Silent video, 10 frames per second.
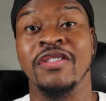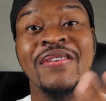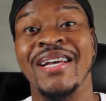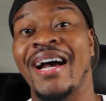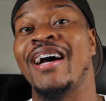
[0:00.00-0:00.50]
So
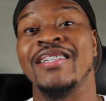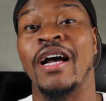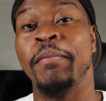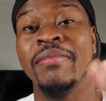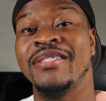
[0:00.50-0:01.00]
you guys,
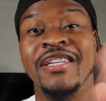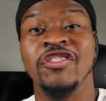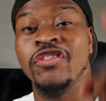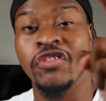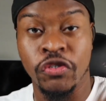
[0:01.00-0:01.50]
I'm gonna be
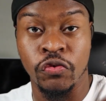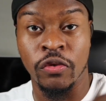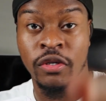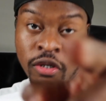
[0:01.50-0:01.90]
teaching you,